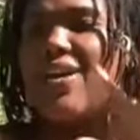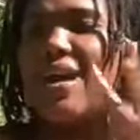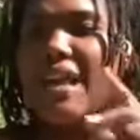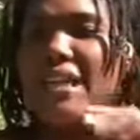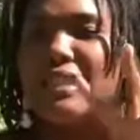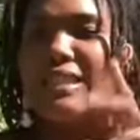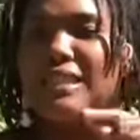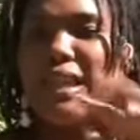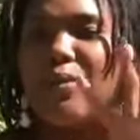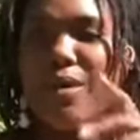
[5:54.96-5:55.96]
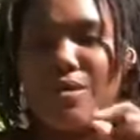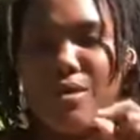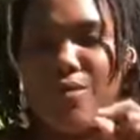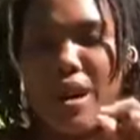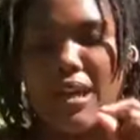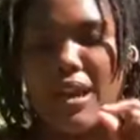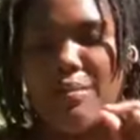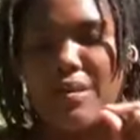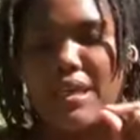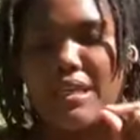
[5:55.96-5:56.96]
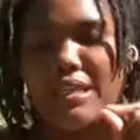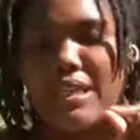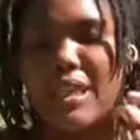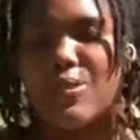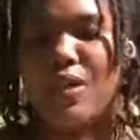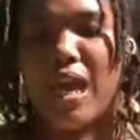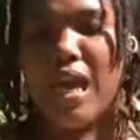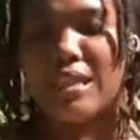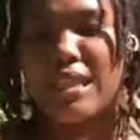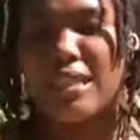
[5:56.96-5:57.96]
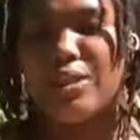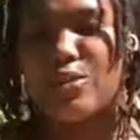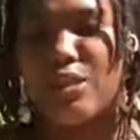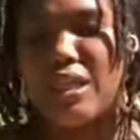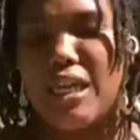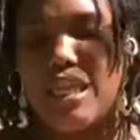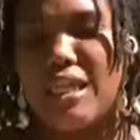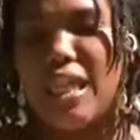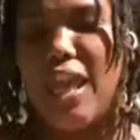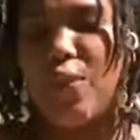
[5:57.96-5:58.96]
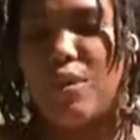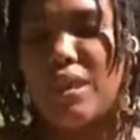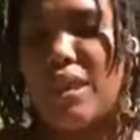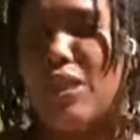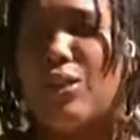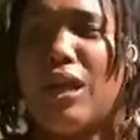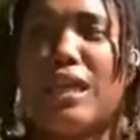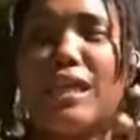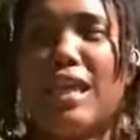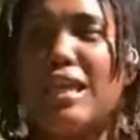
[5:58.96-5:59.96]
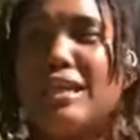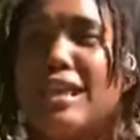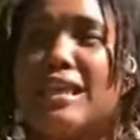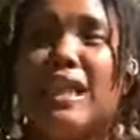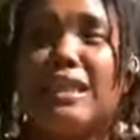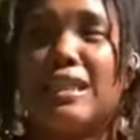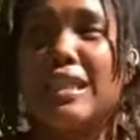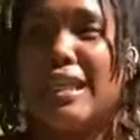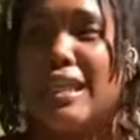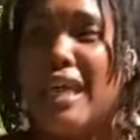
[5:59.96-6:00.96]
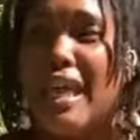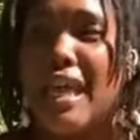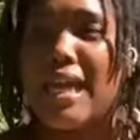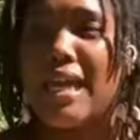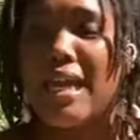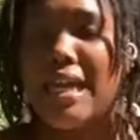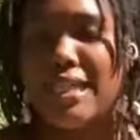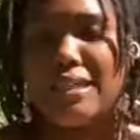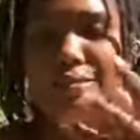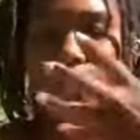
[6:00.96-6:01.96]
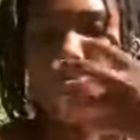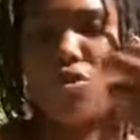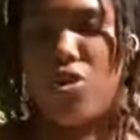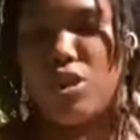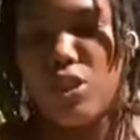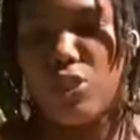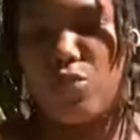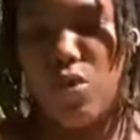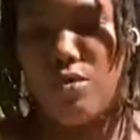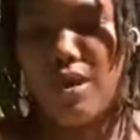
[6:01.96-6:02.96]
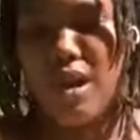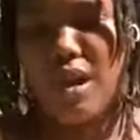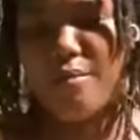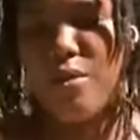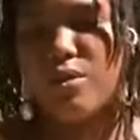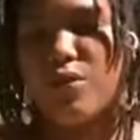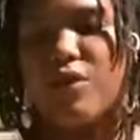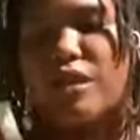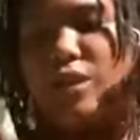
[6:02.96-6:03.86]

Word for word: I don't have nothing to look that word up right now, but it's context clues to cathect with them. Cathect sounds like to connect to be drawn to. Okay, most of